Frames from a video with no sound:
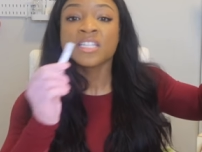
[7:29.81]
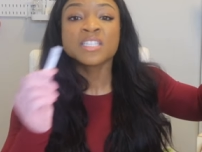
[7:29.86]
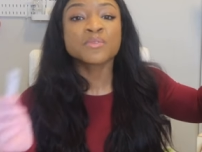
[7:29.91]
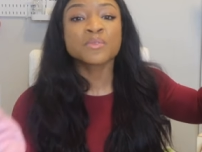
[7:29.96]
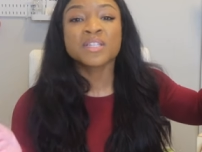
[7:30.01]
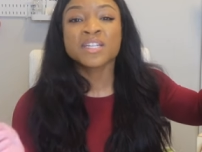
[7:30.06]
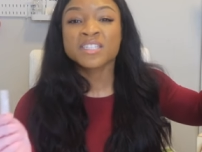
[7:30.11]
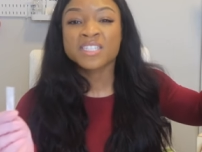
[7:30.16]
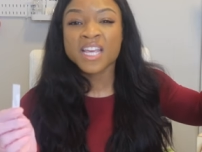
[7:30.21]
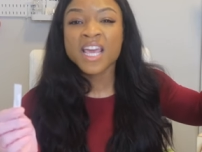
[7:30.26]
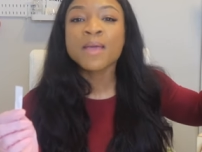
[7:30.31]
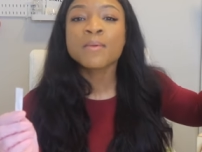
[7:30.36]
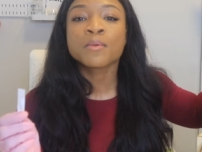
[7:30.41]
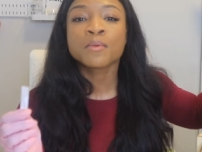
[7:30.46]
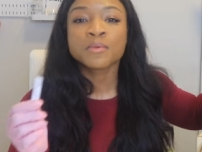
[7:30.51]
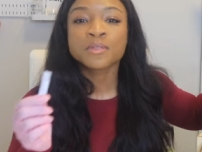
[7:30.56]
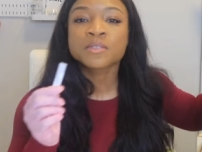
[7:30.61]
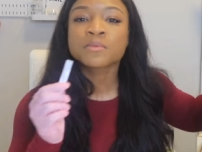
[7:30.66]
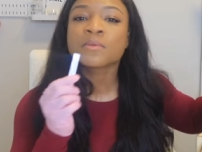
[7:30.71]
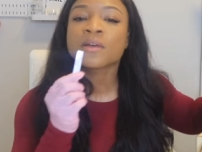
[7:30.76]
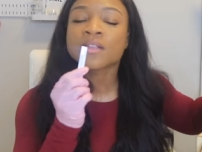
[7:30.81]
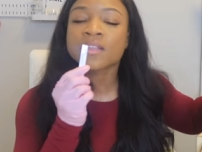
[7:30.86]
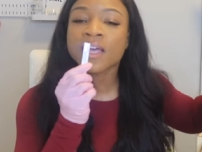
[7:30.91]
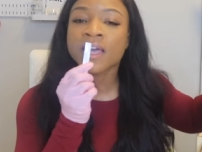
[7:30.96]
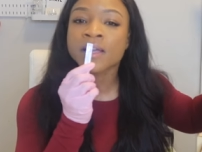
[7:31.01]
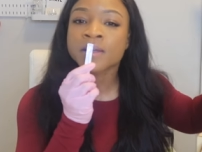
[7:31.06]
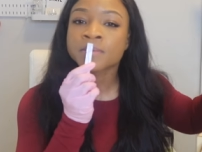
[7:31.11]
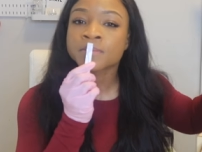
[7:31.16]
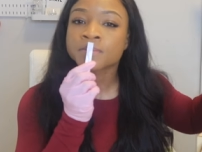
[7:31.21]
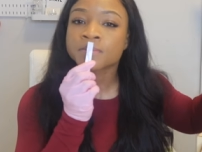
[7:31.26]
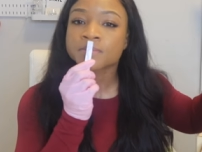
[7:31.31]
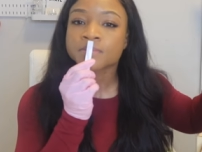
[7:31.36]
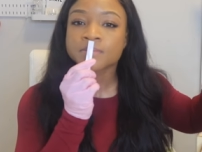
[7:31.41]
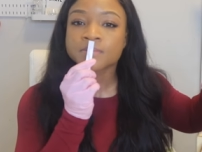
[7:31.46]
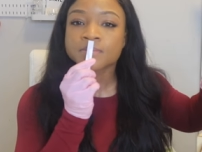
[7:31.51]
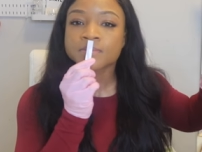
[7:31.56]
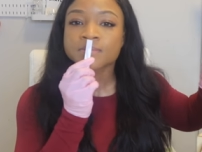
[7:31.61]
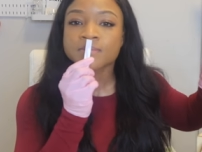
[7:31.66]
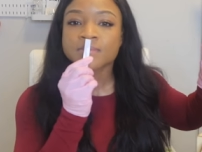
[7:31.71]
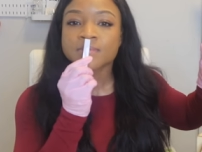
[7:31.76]
This is what that table would smell like.
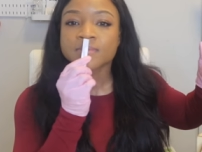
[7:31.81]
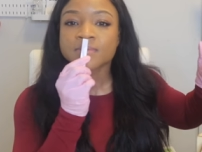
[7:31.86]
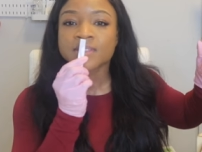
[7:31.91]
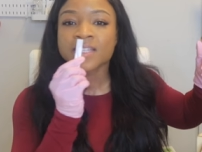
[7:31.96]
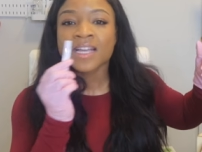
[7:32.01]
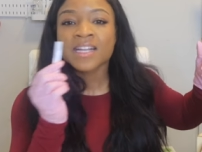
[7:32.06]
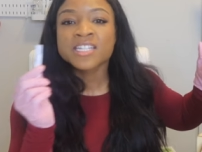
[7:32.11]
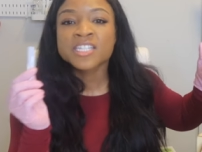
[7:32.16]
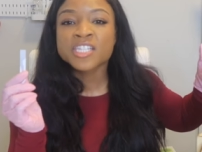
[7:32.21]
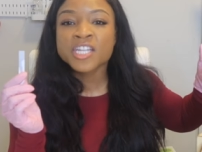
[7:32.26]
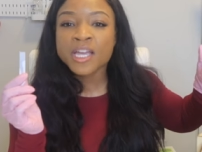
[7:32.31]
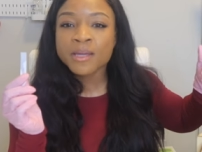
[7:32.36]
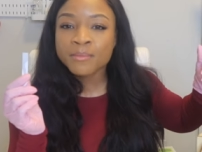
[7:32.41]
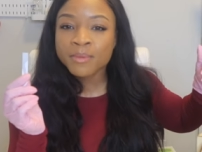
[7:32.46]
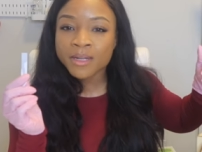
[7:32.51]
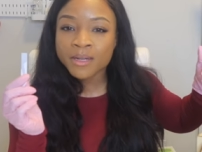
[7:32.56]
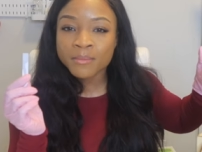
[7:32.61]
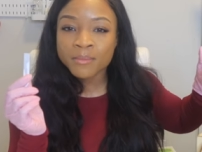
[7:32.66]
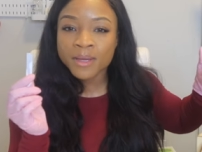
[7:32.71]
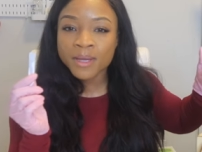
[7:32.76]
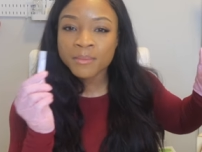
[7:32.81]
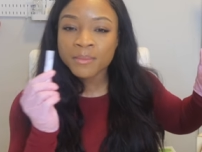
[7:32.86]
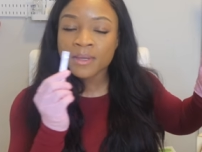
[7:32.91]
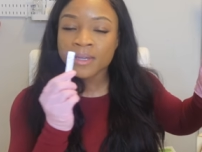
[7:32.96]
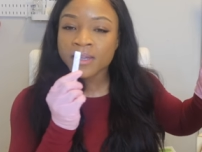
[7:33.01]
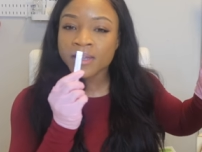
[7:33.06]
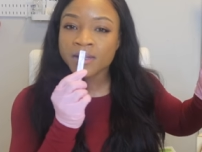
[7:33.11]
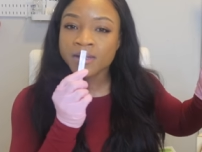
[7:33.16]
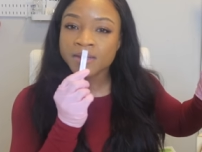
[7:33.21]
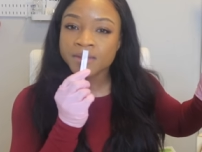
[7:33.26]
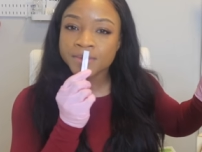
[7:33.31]
Like shea butter, baby.